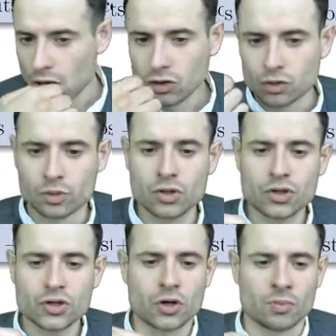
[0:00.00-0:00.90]
The
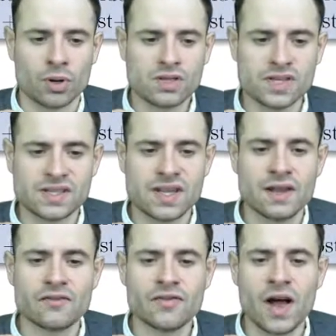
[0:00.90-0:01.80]
producer surplus is then
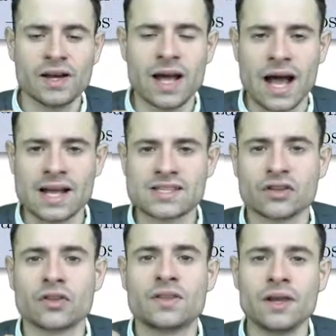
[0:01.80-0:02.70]
defined as
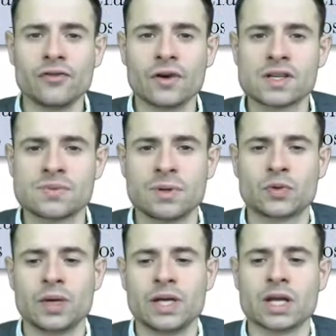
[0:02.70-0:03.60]
the difference
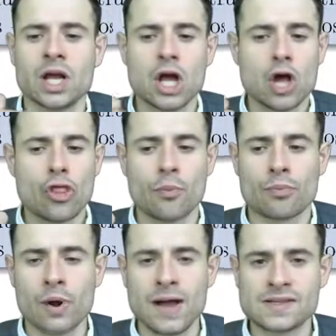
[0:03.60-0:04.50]
between the
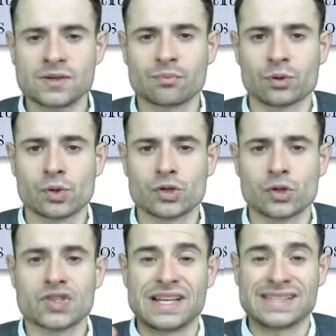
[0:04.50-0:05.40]
price
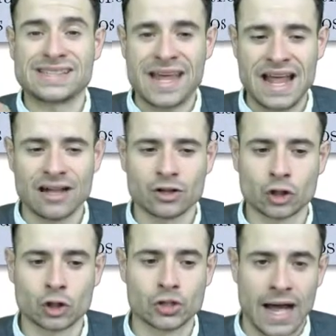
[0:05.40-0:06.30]
producers sell the
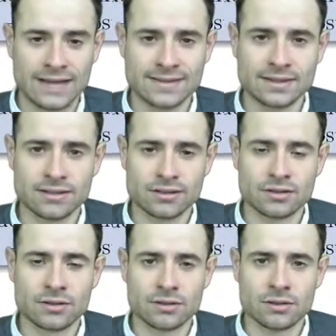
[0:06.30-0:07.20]
good at
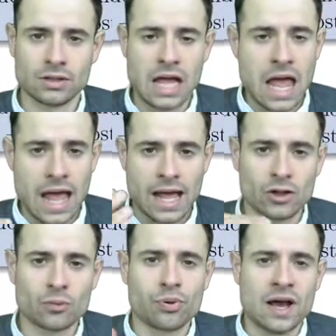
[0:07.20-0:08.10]
and
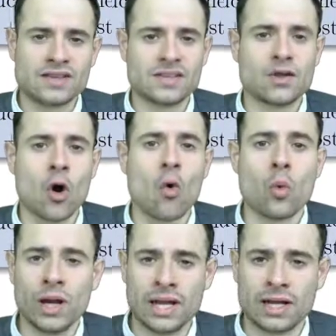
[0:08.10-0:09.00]
the price they are
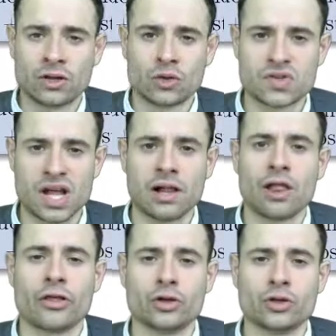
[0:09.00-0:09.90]
willing to sell
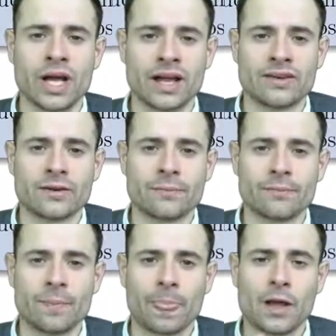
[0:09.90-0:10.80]
the good at.
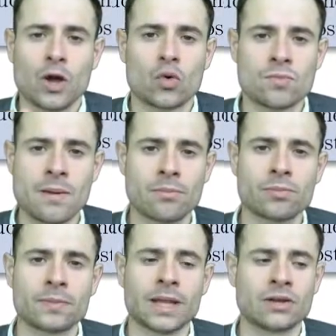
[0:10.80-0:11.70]

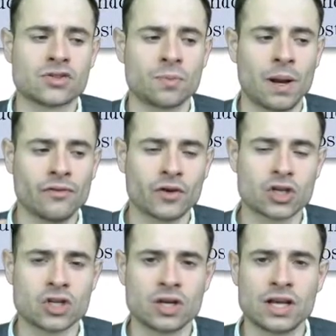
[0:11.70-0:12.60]
Remember that the supply
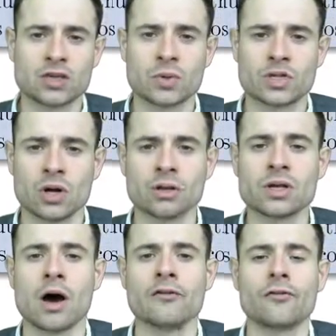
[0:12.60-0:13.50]
function is a result
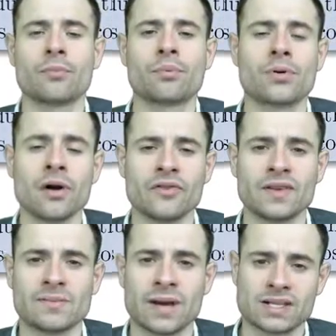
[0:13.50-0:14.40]
of
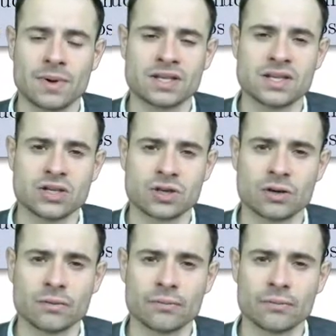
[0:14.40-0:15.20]
profit maximization.